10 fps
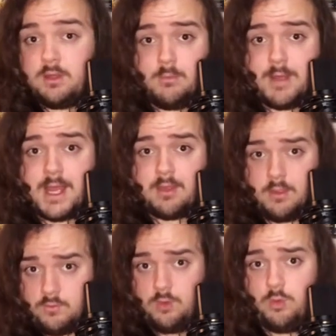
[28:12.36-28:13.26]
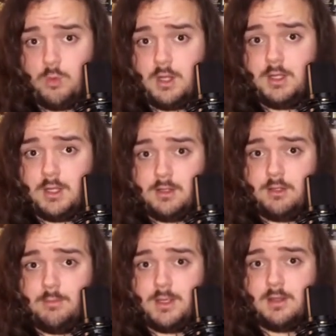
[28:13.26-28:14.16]
back the fourth wall a
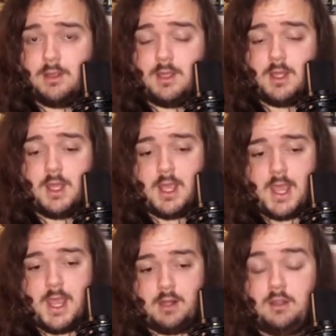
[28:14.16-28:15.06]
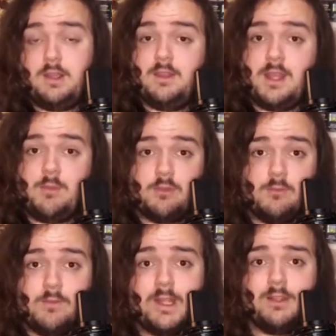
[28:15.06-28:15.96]
little bit and look at the game's
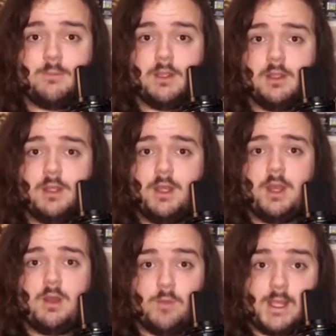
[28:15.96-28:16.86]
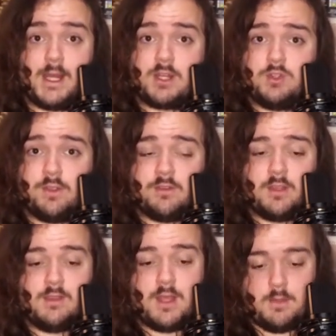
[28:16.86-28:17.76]
development, we can actually
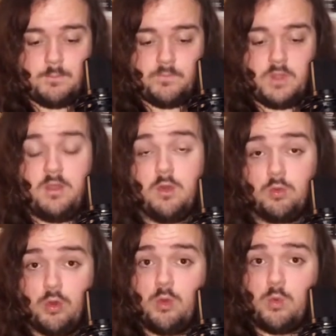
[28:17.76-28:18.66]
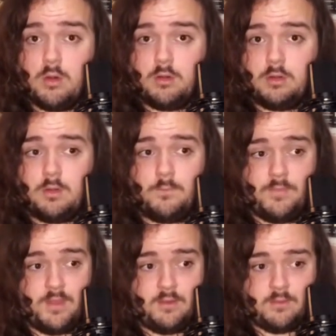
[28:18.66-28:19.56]
see that in the real world,
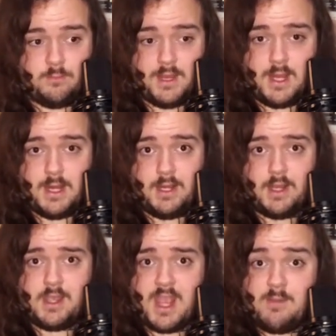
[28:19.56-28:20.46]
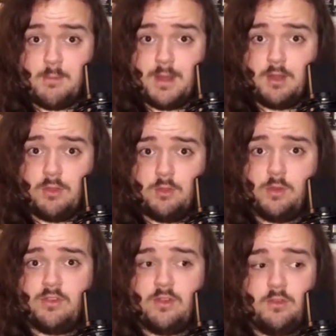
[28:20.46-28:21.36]
this mechanic came about through
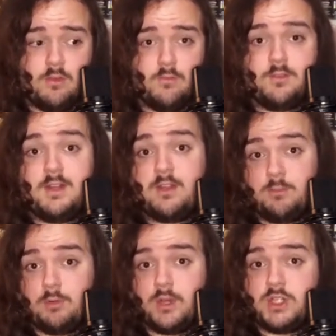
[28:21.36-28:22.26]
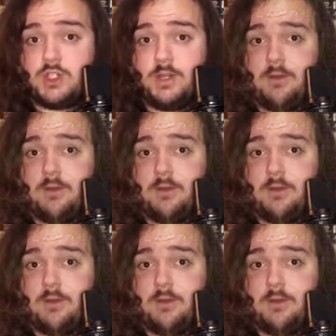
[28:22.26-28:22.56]
a sense of desperation.